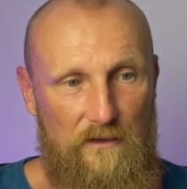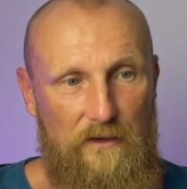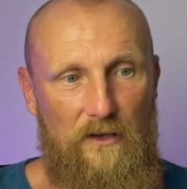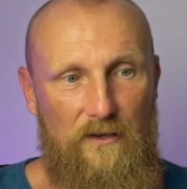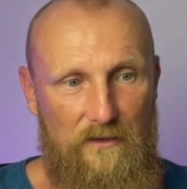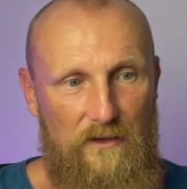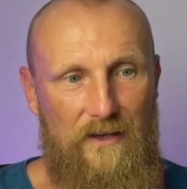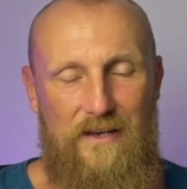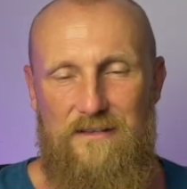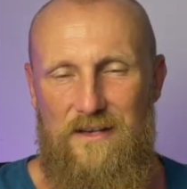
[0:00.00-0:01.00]
Like
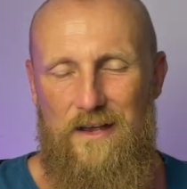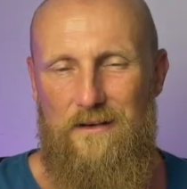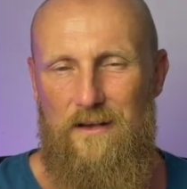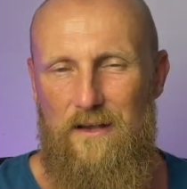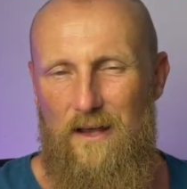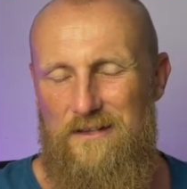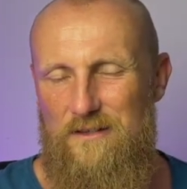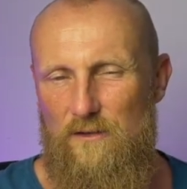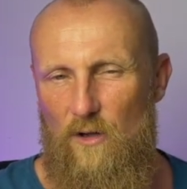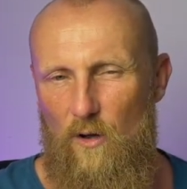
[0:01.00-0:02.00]
I said, it's
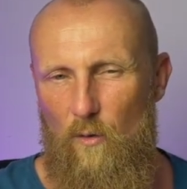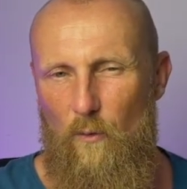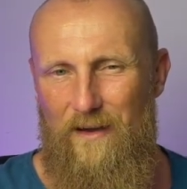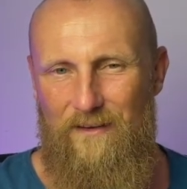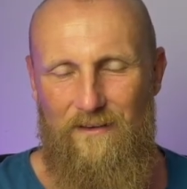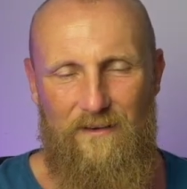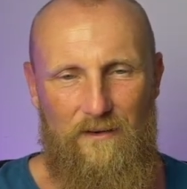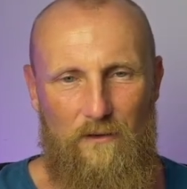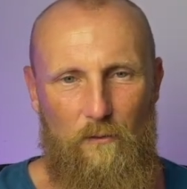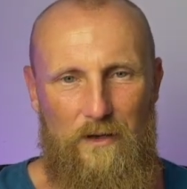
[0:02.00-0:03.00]
not always
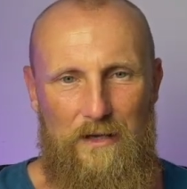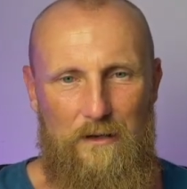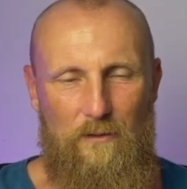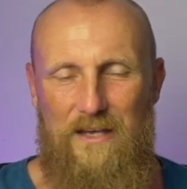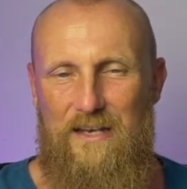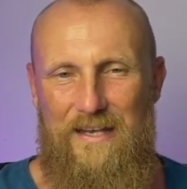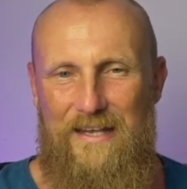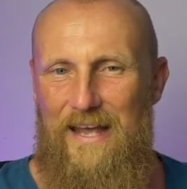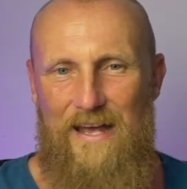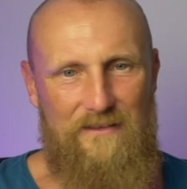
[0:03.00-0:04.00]
we gonna
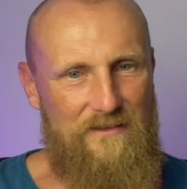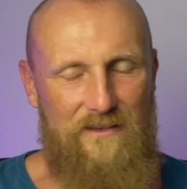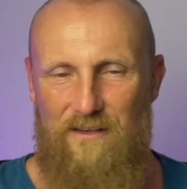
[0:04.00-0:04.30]
get